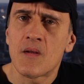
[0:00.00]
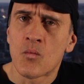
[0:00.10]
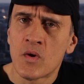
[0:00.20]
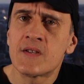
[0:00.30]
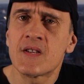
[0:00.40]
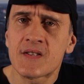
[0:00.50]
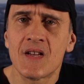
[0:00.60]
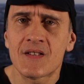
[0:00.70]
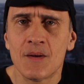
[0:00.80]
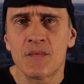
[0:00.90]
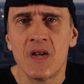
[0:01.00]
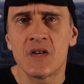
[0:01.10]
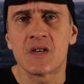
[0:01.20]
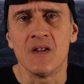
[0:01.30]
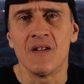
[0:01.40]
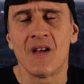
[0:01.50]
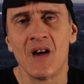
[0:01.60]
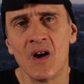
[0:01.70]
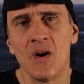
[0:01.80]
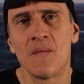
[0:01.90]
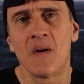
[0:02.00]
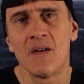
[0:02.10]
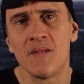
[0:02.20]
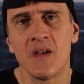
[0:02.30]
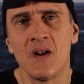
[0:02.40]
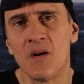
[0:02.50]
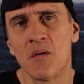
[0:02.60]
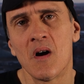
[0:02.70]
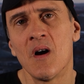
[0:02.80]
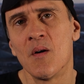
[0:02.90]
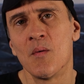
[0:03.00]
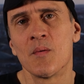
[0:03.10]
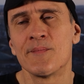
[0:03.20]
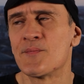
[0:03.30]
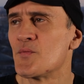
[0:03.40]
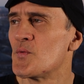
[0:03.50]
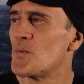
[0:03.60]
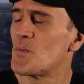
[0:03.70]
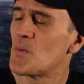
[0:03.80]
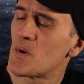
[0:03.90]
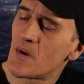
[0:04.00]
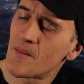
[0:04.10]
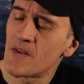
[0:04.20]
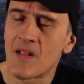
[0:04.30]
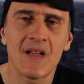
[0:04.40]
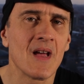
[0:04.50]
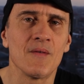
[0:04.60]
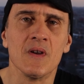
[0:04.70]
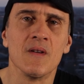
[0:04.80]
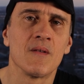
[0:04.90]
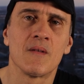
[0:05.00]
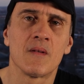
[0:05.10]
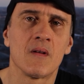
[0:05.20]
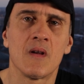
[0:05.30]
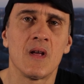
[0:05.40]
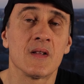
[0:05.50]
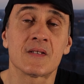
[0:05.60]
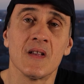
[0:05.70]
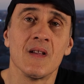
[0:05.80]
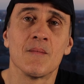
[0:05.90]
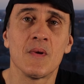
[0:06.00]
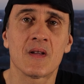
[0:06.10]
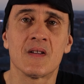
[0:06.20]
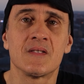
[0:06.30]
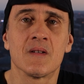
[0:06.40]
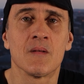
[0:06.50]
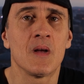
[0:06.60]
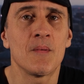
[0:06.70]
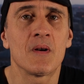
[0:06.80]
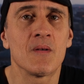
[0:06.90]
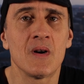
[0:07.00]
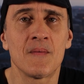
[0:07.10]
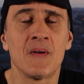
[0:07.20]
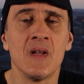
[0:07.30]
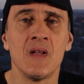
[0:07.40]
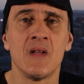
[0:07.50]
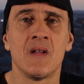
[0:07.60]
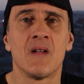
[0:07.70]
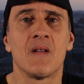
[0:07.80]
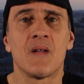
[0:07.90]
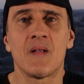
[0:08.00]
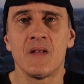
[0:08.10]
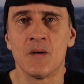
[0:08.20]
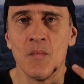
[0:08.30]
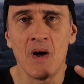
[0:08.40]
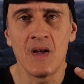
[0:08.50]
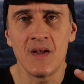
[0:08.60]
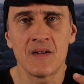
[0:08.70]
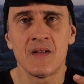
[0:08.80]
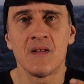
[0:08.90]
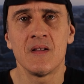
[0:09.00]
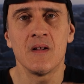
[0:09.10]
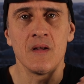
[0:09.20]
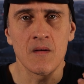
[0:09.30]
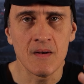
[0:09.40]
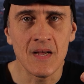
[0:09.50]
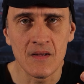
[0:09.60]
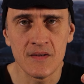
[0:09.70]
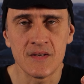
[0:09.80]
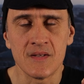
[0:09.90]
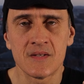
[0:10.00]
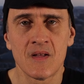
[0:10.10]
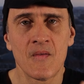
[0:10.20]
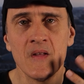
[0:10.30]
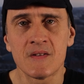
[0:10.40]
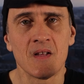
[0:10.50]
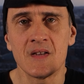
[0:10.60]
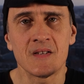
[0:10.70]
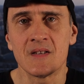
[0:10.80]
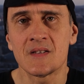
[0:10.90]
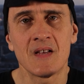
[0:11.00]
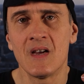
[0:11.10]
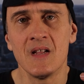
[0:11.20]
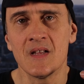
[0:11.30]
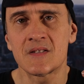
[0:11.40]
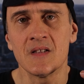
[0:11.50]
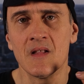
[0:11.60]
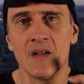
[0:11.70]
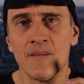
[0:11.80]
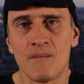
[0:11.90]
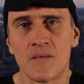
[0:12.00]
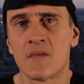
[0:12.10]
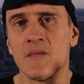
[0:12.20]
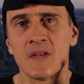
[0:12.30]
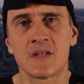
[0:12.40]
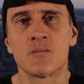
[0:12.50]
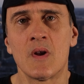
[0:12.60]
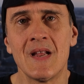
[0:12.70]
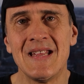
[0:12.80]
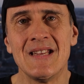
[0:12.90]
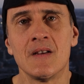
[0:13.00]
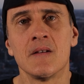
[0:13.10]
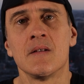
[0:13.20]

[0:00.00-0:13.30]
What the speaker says: resist that temptation of, oh, what do I feel like having? Honestly, because you're a lot better off your mind, your intelligence, thin slicing, deciding instantly, this is what I need.